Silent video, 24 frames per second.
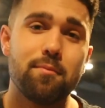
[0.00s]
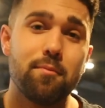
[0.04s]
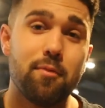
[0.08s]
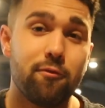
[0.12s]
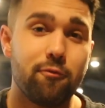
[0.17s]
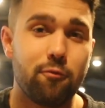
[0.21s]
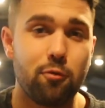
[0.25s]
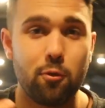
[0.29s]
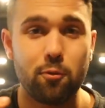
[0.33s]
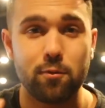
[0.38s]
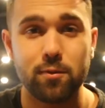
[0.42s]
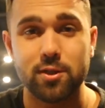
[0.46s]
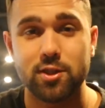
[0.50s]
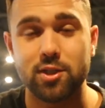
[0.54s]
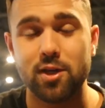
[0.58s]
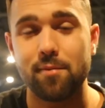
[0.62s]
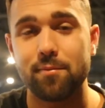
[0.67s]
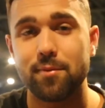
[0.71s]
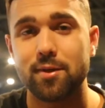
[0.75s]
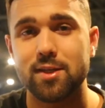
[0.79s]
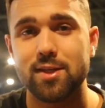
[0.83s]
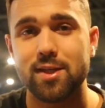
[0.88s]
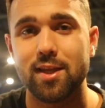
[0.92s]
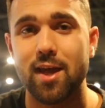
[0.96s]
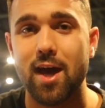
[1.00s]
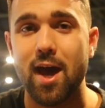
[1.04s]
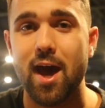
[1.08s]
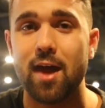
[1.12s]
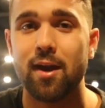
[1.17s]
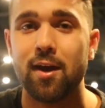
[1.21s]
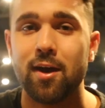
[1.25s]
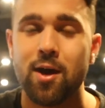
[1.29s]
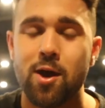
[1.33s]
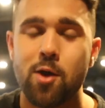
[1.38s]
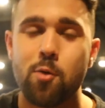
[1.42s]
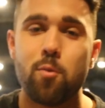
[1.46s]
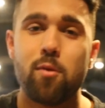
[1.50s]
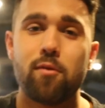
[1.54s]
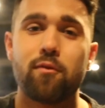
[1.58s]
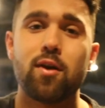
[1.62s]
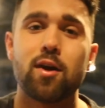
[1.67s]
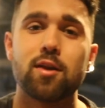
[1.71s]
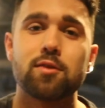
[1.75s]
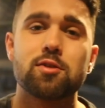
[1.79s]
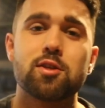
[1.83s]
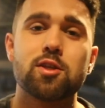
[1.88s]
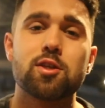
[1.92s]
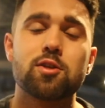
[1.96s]
Before we jump into that, we've
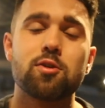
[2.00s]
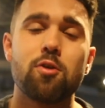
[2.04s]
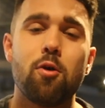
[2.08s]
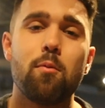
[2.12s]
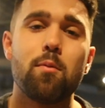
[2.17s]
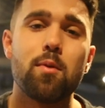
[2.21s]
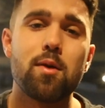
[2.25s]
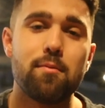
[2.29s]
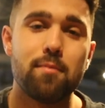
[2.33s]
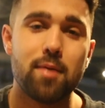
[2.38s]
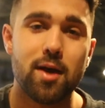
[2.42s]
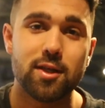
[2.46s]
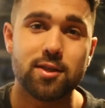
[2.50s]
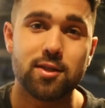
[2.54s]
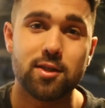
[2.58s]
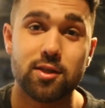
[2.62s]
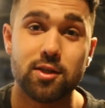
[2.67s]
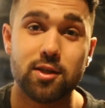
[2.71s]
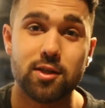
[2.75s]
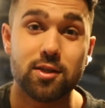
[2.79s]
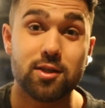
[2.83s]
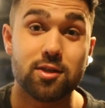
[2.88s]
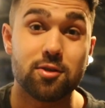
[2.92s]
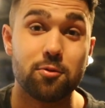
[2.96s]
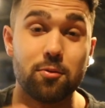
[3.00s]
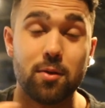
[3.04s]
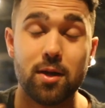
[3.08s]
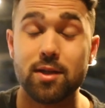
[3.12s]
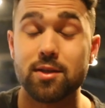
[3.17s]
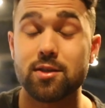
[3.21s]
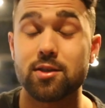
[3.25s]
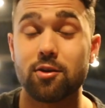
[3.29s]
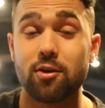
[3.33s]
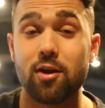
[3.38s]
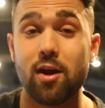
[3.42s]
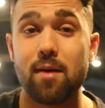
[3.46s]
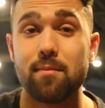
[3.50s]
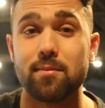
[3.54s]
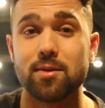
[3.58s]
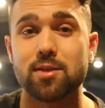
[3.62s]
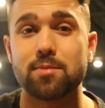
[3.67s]
got so many messages through Instagram,